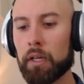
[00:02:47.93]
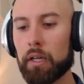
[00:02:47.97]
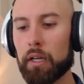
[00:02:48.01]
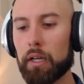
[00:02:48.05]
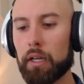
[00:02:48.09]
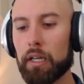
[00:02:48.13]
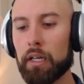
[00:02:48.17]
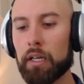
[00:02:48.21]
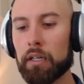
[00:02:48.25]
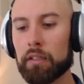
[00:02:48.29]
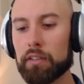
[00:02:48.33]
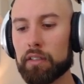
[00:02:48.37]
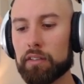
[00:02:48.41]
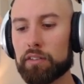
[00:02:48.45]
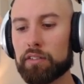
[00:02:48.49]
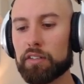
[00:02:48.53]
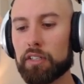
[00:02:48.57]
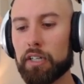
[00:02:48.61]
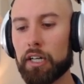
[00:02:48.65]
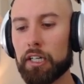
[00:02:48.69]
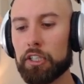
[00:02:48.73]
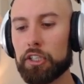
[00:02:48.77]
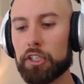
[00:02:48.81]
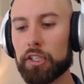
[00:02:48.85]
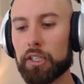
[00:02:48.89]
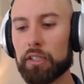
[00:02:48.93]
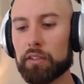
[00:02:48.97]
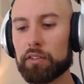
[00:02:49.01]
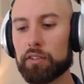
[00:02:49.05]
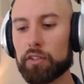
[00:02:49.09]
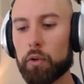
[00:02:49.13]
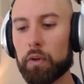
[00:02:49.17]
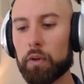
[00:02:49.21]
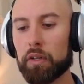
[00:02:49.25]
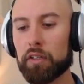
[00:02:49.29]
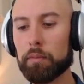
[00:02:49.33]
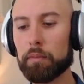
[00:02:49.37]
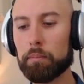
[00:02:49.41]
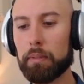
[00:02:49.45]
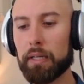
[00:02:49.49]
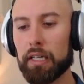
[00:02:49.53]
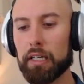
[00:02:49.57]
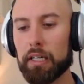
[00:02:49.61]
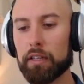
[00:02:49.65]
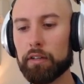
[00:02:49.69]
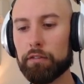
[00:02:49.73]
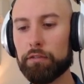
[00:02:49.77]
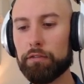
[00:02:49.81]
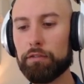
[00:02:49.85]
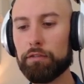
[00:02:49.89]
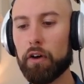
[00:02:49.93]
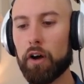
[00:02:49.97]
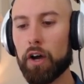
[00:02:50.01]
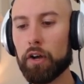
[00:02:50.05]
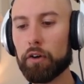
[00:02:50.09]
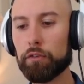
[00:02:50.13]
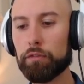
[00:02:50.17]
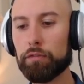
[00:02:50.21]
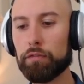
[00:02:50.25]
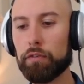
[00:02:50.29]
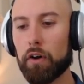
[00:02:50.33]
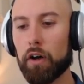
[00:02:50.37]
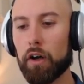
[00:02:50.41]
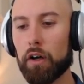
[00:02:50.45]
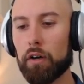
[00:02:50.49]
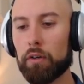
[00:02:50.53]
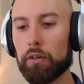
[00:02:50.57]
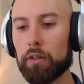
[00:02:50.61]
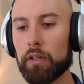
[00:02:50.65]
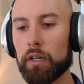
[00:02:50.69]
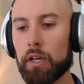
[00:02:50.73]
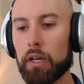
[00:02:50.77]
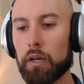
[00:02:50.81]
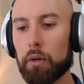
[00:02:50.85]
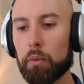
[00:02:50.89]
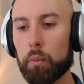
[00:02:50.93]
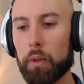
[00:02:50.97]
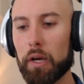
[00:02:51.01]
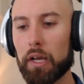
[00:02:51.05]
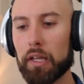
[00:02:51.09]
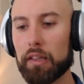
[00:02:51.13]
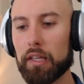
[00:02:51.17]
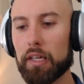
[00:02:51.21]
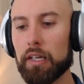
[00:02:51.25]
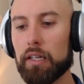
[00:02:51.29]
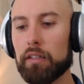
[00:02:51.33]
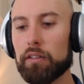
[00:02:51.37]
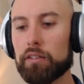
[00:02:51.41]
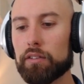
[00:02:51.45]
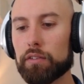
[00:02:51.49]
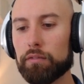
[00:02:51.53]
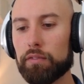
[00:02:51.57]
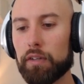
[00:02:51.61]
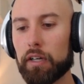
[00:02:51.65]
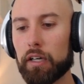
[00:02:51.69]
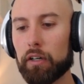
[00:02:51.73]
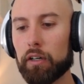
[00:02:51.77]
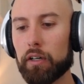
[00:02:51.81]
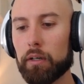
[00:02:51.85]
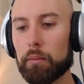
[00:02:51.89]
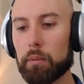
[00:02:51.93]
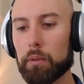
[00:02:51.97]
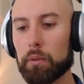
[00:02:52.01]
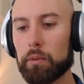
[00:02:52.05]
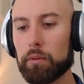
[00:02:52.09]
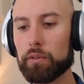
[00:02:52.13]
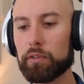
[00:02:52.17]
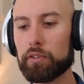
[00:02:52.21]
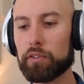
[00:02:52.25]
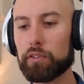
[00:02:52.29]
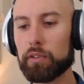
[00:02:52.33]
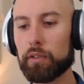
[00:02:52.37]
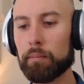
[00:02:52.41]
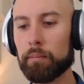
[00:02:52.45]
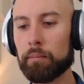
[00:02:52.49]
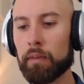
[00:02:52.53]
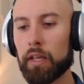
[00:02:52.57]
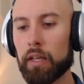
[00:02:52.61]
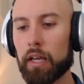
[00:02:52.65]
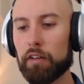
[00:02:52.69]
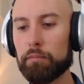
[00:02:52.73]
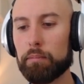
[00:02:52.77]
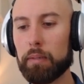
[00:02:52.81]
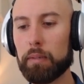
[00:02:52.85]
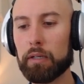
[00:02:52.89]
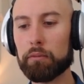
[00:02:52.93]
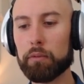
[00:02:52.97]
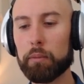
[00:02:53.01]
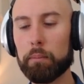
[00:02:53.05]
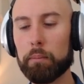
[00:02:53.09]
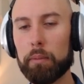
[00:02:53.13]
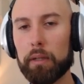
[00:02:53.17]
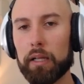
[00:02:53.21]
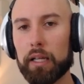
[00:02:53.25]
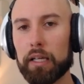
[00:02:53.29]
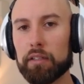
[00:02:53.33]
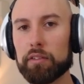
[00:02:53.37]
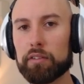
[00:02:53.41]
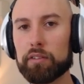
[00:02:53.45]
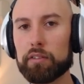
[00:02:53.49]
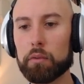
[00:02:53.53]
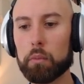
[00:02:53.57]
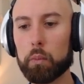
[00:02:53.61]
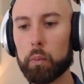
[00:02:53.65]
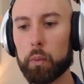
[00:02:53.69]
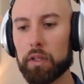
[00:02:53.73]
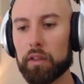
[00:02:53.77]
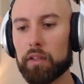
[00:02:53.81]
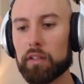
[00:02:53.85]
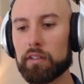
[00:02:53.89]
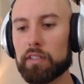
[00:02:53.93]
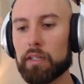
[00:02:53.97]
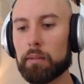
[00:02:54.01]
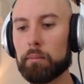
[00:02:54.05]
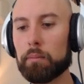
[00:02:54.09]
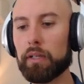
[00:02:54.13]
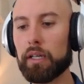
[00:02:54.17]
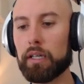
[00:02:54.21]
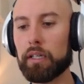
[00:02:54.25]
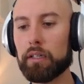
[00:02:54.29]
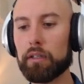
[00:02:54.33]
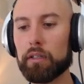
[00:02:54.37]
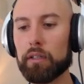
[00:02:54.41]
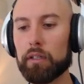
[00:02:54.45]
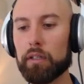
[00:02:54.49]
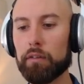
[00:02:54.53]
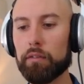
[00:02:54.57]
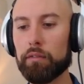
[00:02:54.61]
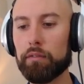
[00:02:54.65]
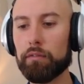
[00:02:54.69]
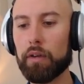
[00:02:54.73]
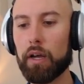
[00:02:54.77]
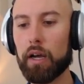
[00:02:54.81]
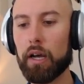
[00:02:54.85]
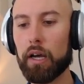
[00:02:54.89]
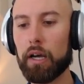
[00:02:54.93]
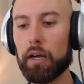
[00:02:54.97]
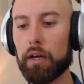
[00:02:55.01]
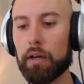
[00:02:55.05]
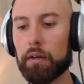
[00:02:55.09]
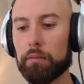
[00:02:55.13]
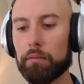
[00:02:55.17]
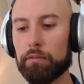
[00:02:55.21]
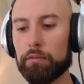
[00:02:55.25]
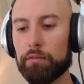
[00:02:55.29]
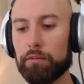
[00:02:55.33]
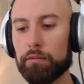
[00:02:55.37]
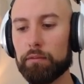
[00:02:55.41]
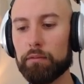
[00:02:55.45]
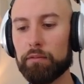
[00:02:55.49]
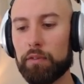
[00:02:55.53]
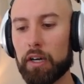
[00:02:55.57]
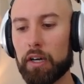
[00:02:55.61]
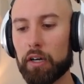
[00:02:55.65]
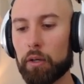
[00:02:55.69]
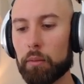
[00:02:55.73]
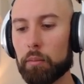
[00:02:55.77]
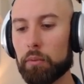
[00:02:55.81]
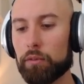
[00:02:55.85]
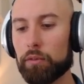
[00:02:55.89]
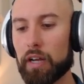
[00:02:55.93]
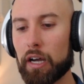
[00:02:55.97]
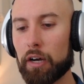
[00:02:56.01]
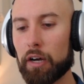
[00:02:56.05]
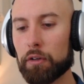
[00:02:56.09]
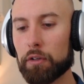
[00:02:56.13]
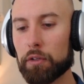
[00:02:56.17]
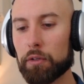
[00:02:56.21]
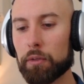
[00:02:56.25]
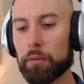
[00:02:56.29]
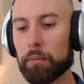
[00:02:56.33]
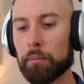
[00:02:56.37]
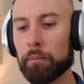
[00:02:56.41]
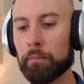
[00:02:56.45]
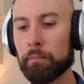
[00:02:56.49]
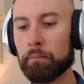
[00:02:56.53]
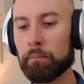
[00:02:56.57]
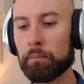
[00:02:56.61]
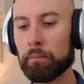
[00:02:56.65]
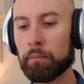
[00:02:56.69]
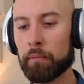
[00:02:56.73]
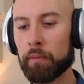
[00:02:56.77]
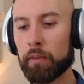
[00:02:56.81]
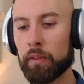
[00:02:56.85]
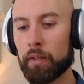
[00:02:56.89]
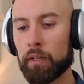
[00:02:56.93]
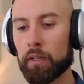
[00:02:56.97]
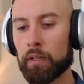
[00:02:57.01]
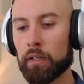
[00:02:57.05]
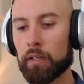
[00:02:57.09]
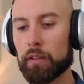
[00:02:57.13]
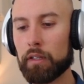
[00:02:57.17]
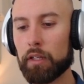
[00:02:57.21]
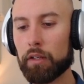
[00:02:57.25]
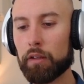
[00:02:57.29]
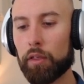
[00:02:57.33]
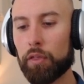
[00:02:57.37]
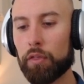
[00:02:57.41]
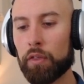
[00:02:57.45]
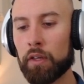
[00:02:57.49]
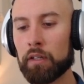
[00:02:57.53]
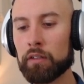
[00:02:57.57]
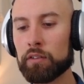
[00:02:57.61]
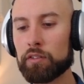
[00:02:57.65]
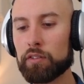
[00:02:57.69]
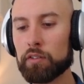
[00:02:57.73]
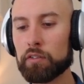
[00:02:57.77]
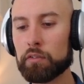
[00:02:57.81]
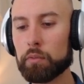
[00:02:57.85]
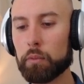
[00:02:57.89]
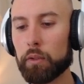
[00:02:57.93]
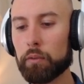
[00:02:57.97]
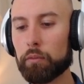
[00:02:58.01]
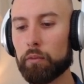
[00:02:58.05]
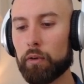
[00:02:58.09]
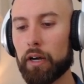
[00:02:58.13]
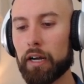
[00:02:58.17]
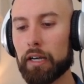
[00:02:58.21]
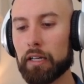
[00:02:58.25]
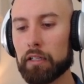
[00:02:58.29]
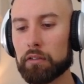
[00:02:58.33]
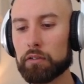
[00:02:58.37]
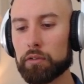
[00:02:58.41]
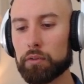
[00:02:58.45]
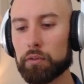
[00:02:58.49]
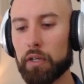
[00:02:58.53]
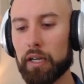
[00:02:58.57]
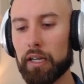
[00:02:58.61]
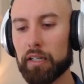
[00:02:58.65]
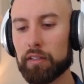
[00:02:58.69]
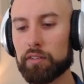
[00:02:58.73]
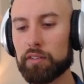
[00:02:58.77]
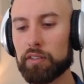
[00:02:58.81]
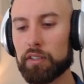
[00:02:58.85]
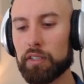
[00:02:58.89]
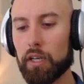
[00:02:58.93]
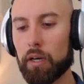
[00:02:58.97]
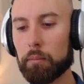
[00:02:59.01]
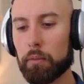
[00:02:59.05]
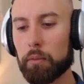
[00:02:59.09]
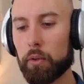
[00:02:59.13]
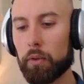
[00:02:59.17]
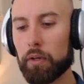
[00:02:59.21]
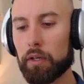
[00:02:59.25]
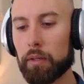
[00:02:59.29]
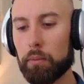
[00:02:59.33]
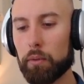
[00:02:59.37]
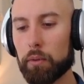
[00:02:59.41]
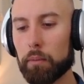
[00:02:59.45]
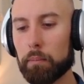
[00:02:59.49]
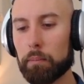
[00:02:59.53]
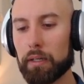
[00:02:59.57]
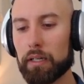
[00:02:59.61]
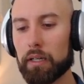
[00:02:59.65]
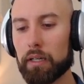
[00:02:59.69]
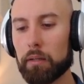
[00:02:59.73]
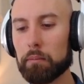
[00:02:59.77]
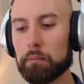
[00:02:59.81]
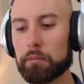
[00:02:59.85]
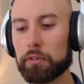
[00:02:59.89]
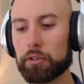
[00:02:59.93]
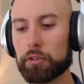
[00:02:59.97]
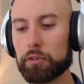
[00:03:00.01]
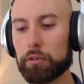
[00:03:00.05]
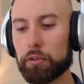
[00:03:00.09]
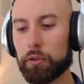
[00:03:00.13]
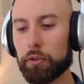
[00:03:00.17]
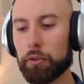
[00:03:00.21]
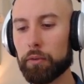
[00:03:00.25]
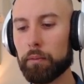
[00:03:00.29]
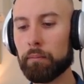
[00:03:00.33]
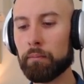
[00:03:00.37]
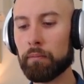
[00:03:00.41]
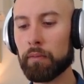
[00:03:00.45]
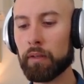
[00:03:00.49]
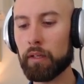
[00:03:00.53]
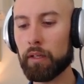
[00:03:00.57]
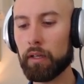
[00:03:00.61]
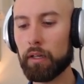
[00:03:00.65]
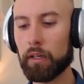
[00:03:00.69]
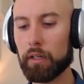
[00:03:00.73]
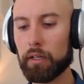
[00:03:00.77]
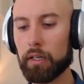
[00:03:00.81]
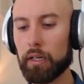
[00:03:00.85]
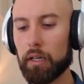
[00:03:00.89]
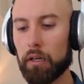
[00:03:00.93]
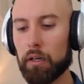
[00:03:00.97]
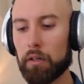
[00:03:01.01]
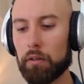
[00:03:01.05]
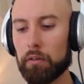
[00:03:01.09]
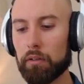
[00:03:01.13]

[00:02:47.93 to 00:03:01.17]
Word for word: In our destination, it's going to be the final file where these variables have been replaced with the templated uh, variable value. The other thing, since we're writing to etc, I'm going to put become true. Now,